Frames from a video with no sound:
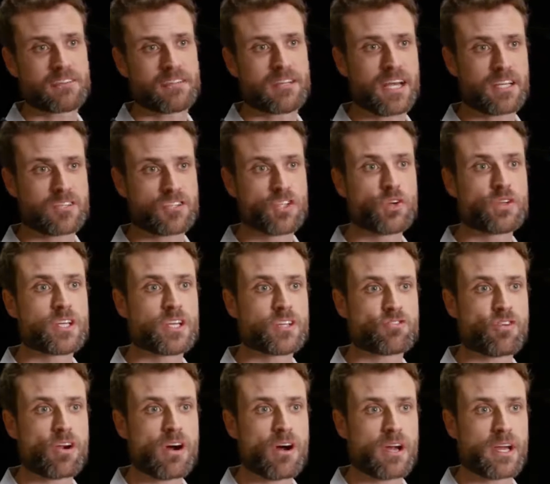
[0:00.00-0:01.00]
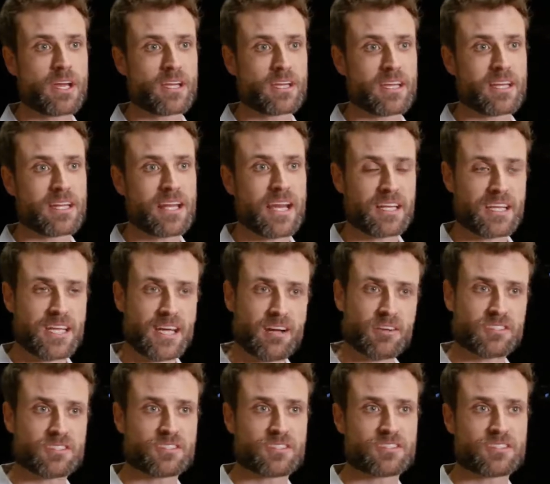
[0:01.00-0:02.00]
that that 2D drawing and that
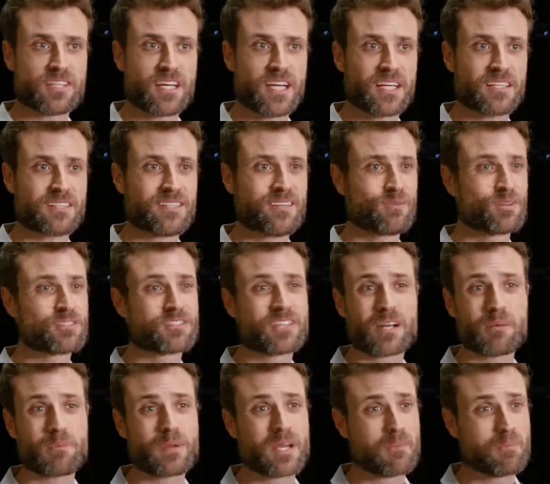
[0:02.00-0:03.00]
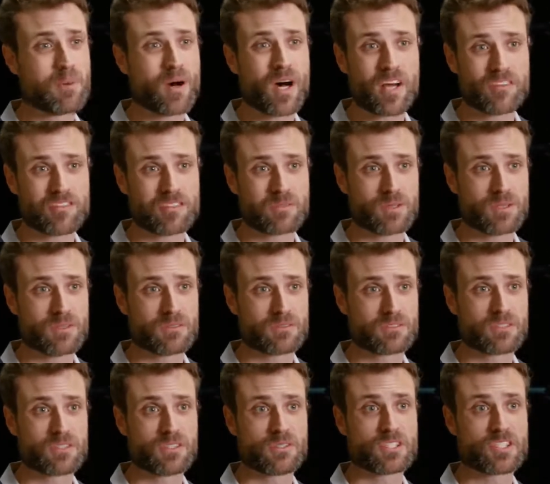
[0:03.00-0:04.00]
character design was going to be impossible
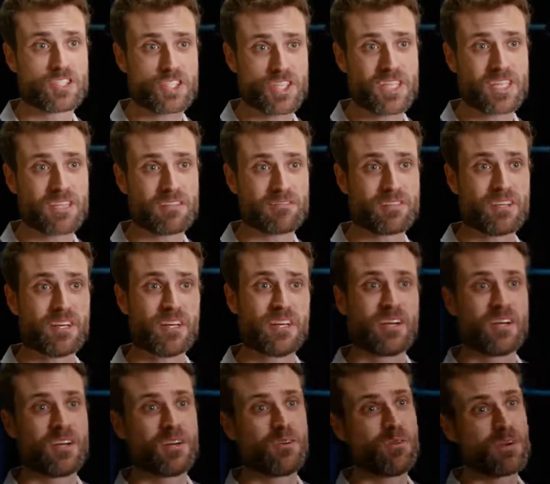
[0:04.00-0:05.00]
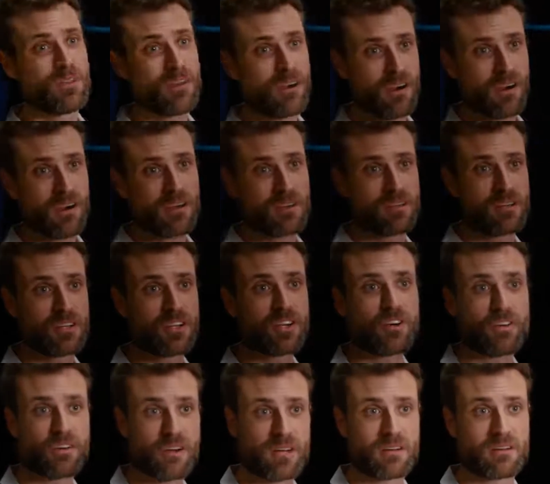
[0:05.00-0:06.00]
to achieve with our
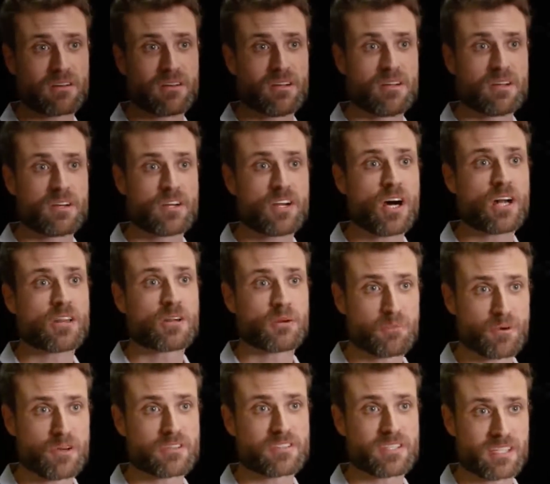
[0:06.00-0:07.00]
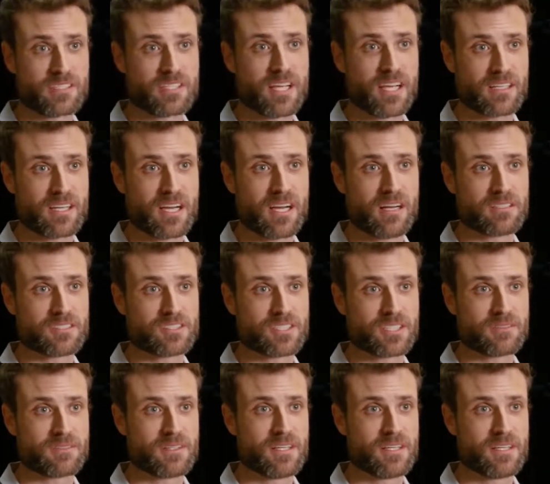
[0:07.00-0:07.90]
current color printing technology.